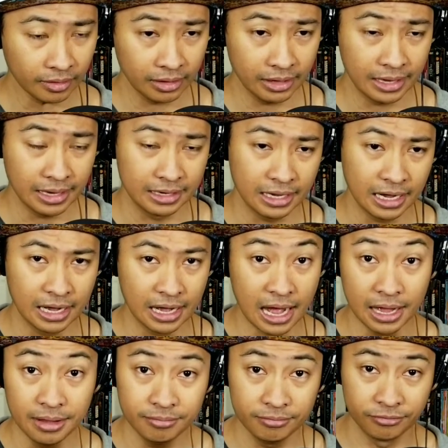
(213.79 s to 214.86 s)
and I,
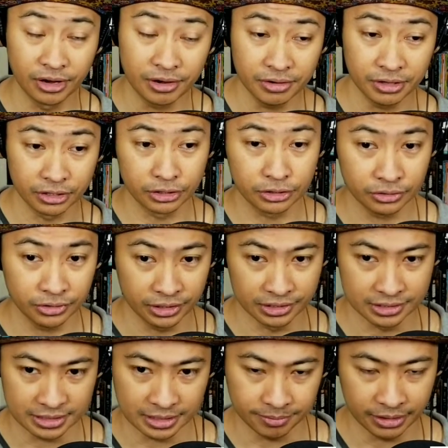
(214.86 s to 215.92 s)
I'm very
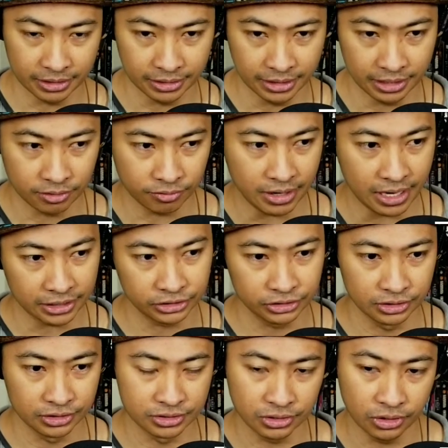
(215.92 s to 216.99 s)
curious about
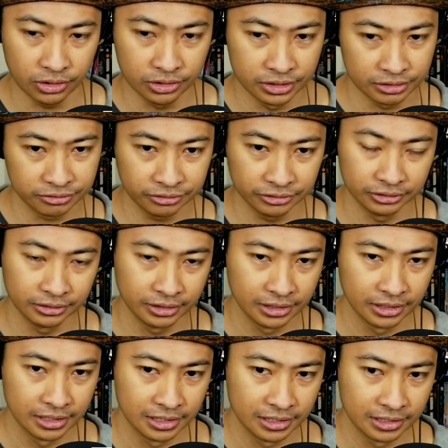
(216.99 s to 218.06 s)
interactions on different
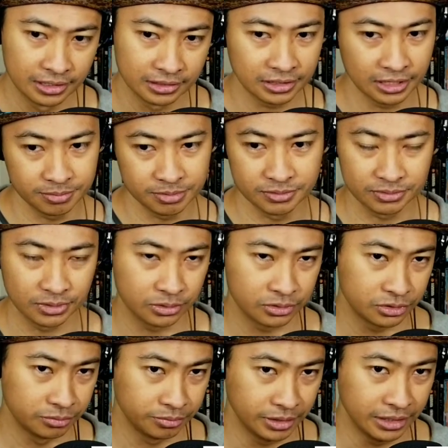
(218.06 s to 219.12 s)
types of
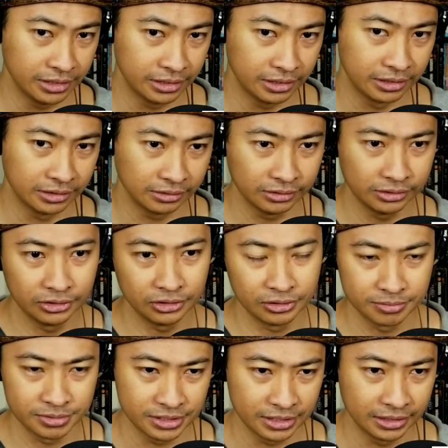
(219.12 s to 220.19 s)
social media, you know what
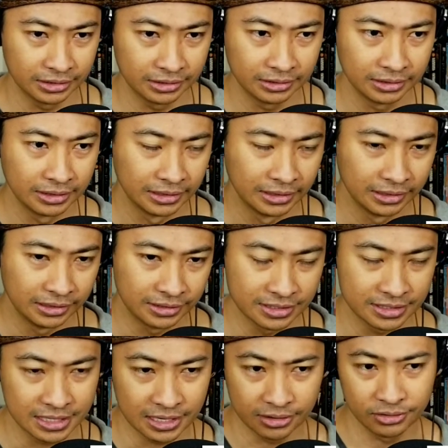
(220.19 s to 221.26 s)
I'm saying?
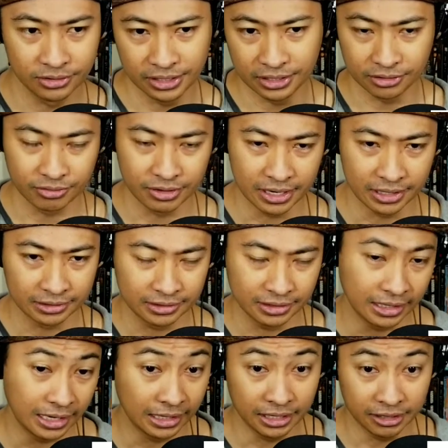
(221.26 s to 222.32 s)
Just how to interact.
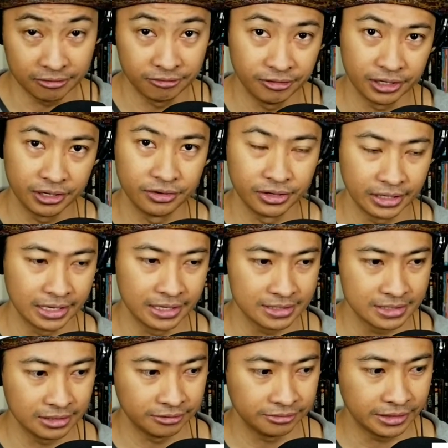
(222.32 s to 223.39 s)
I, I like figuring that
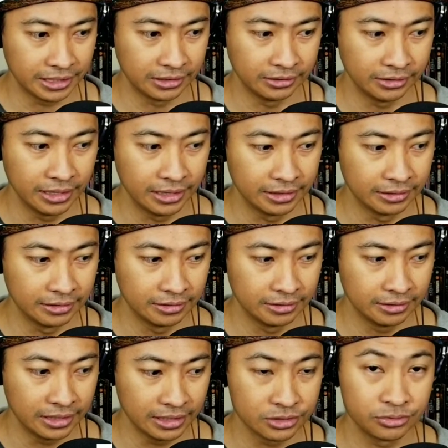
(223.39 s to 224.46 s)
stuff out,
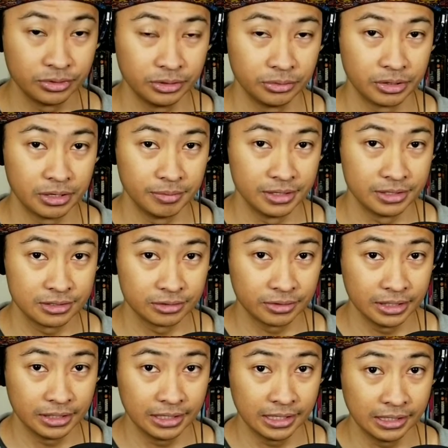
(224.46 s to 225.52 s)
and that's really what I'm into
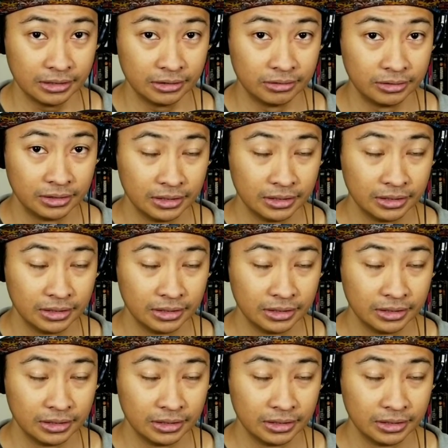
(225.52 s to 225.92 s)
right now.